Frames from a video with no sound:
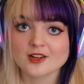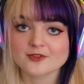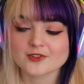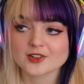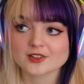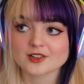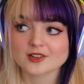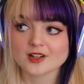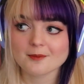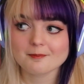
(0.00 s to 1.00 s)

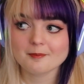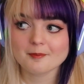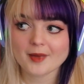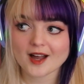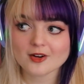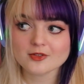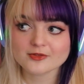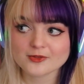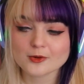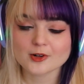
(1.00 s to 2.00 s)
for about
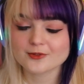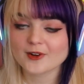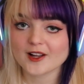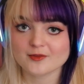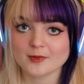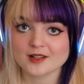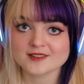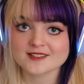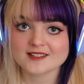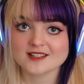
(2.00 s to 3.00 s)
4 or 5 months